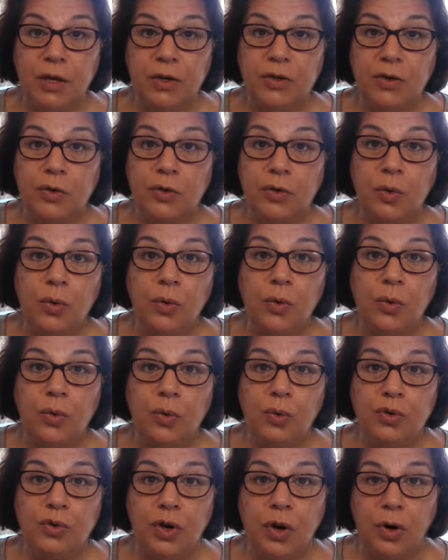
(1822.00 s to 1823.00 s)
Your
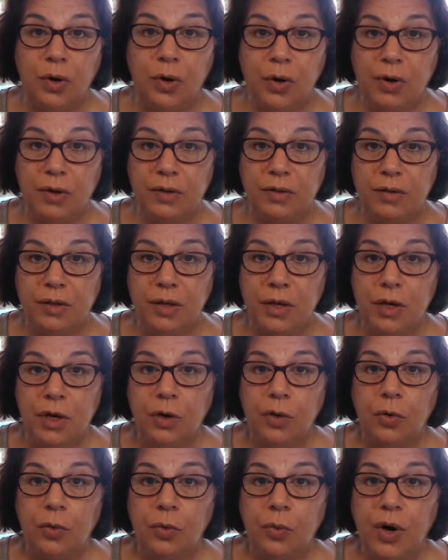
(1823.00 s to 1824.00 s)
own heart.
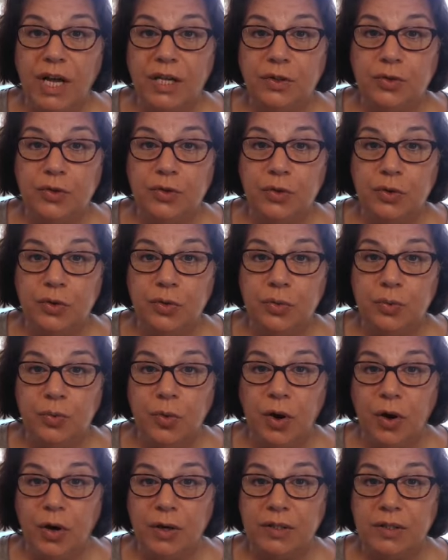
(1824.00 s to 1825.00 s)
What do you
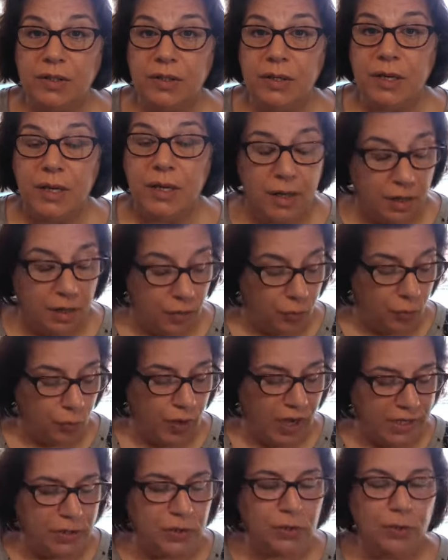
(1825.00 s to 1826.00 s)
want? And
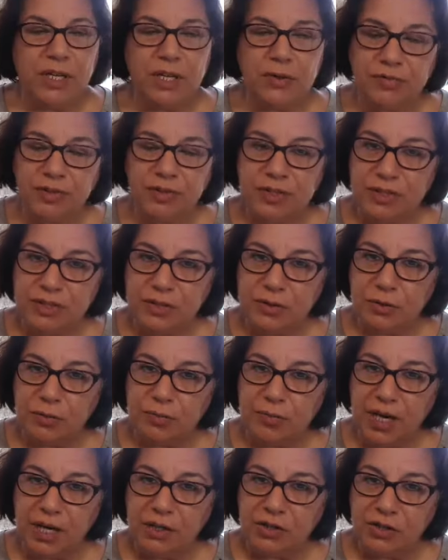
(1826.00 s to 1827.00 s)
why you giving so
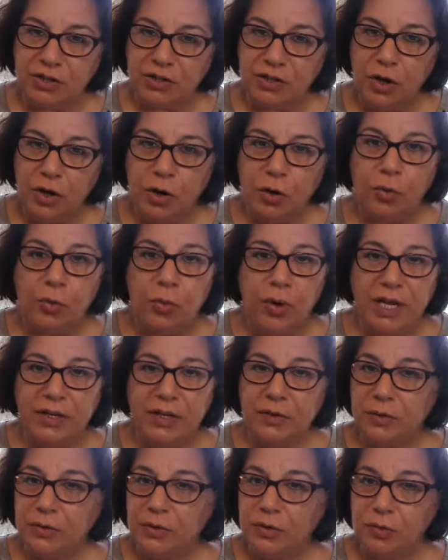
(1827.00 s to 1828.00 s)
much? Why
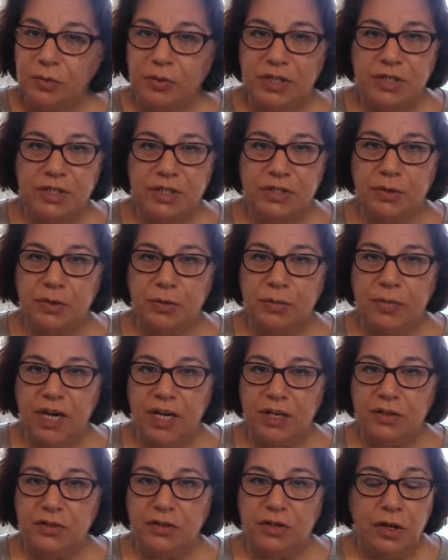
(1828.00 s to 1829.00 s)
you doing so
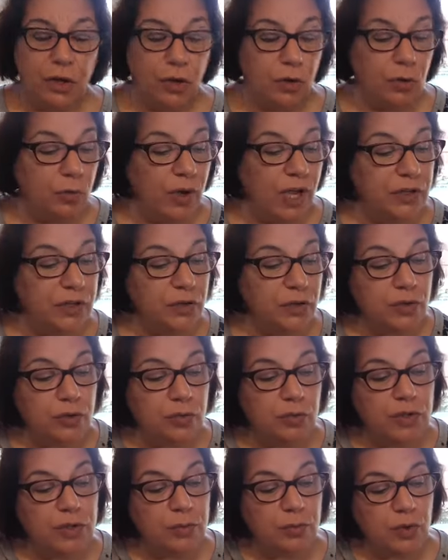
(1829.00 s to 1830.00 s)
much? Why you
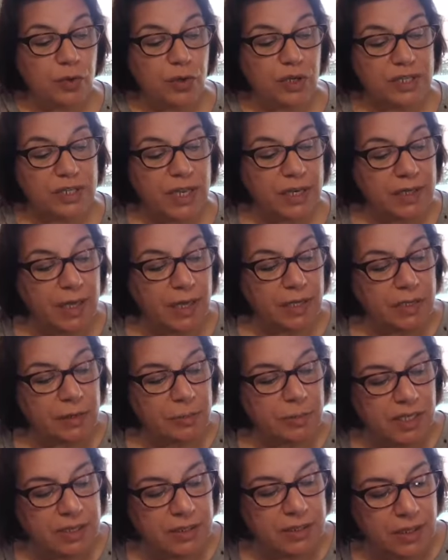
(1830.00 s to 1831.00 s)
doing more than
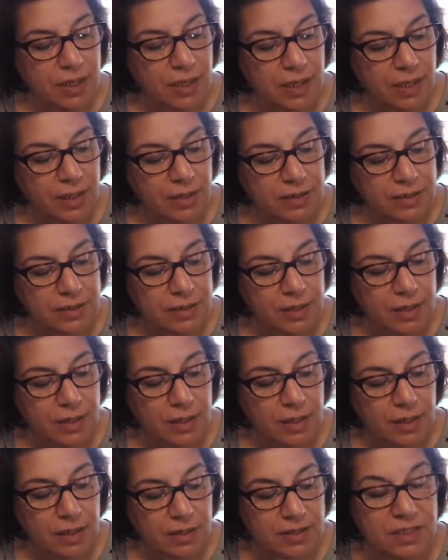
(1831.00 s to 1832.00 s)
anybody else?
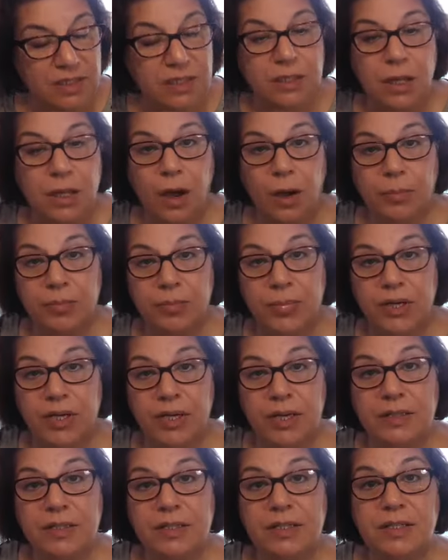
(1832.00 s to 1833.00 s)
Stop.
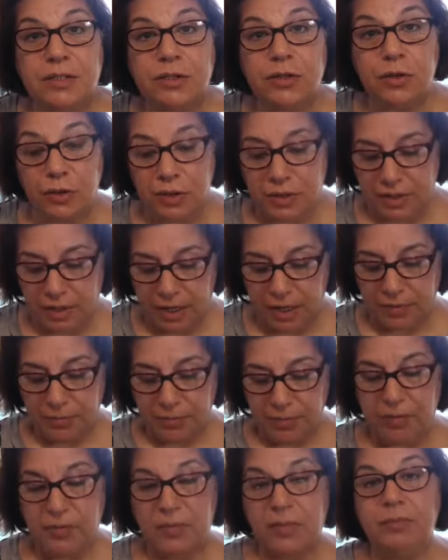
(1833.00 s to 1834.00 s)
It is your
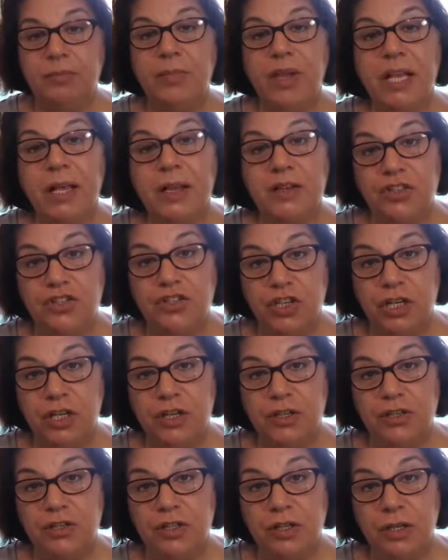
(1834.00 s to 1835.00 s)
time. Make a
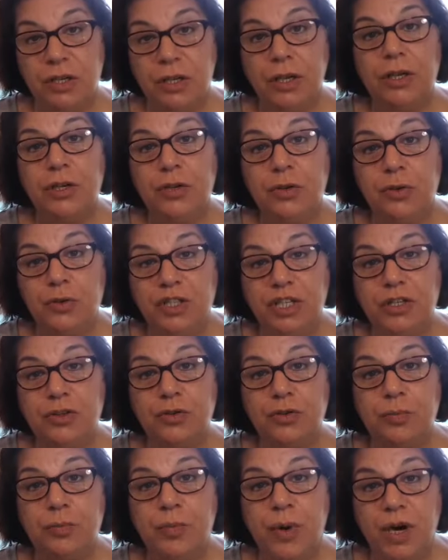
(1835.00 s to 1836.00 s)
change. You
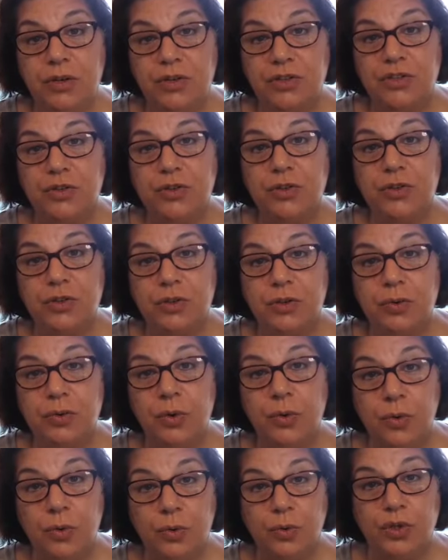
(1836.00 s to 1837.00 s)
need to march to your
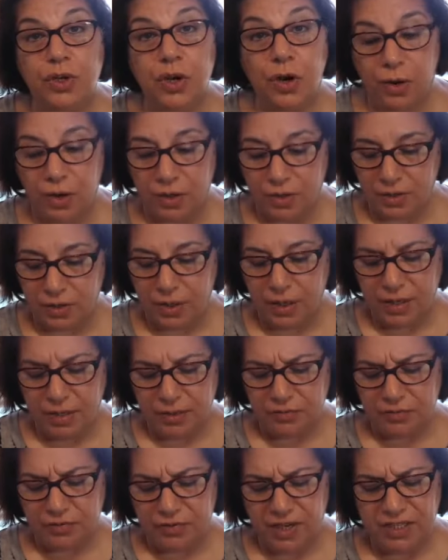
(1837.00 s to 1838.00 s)
own heart.
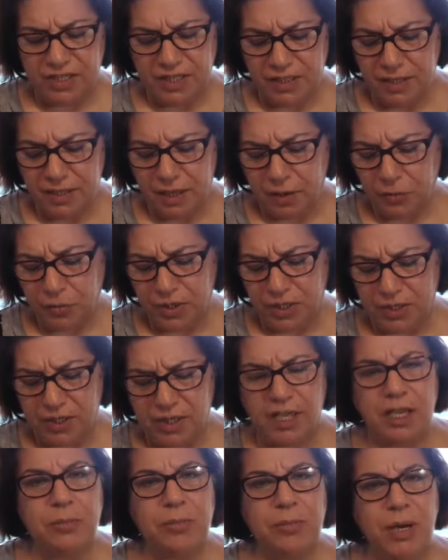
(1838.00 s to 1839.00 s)
Funny how it
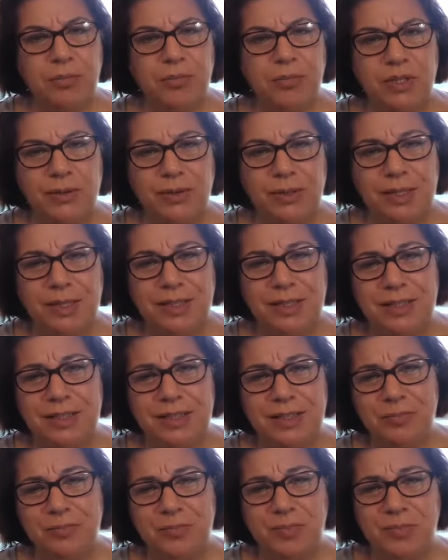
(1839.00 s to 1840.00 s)
came up to,
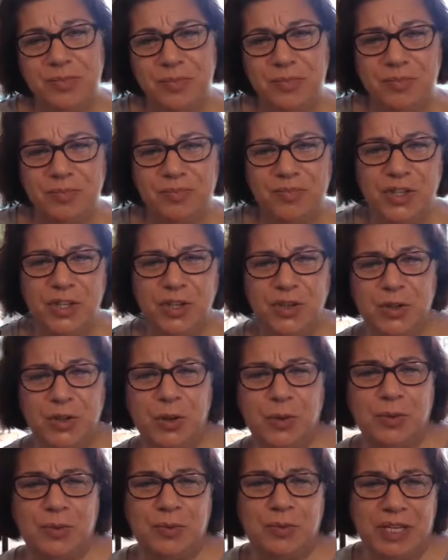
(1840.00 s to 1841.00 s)
mm, mm, you
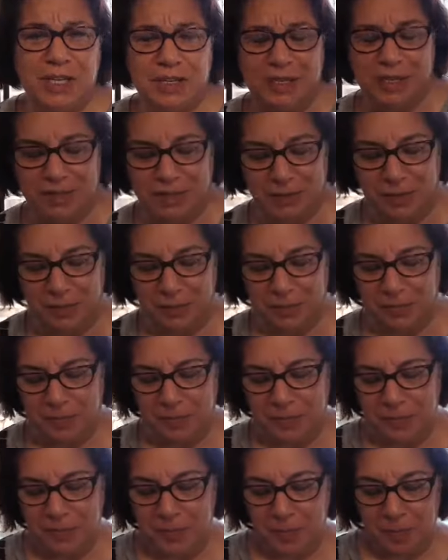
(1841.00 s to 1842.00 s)
know, um,
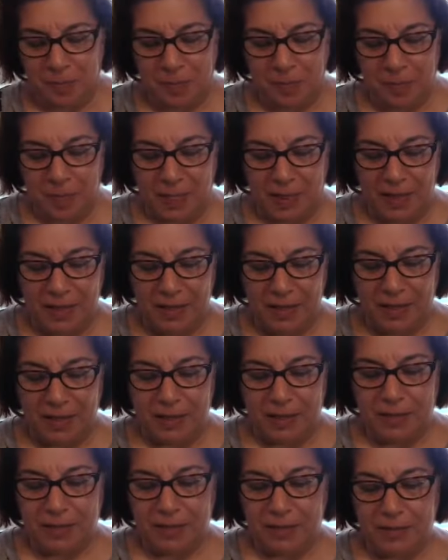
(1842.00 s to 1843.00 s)

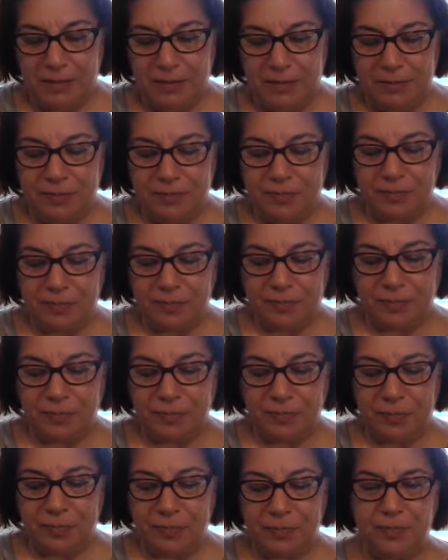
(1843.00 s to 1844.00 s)
um,
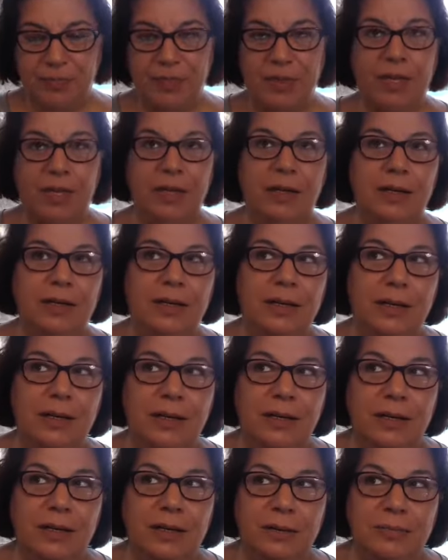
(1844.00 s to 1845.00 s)

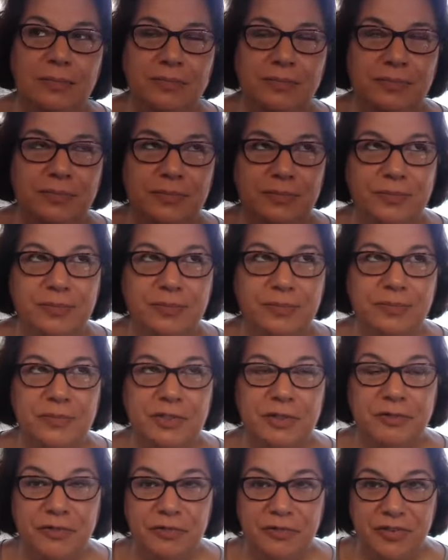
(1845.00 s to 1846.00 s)
um,
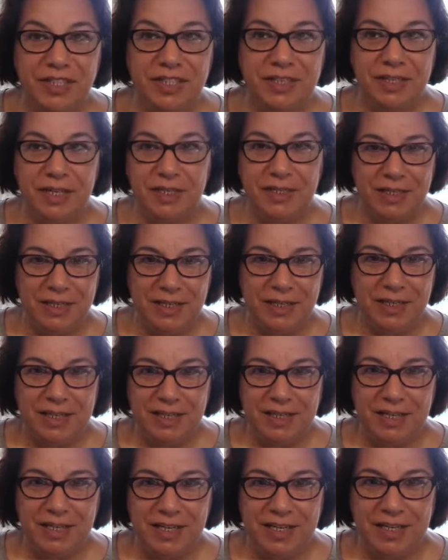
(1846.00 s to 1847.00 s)
fitting
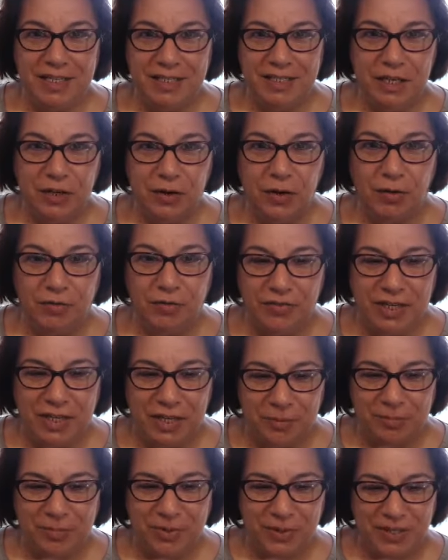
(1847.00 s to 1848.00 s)
in the coffee
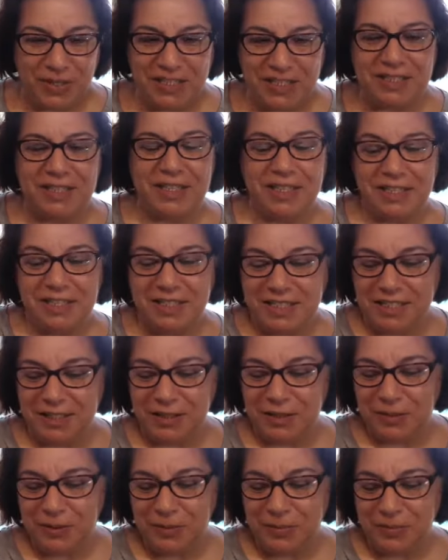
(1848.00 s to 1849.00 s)
cup reading, you
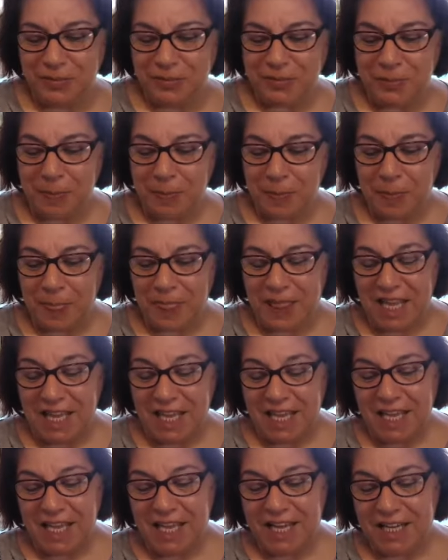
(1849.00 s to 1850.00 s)
know.
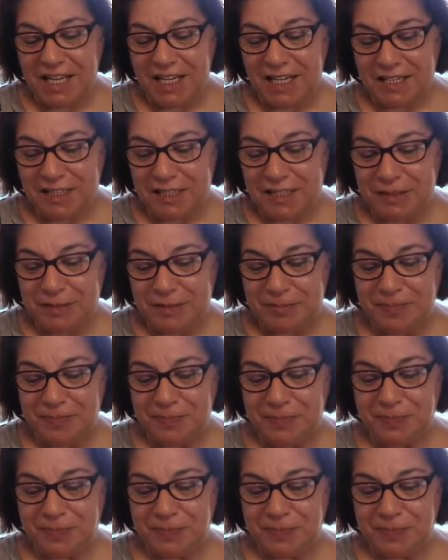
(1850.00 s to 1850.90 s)
Um,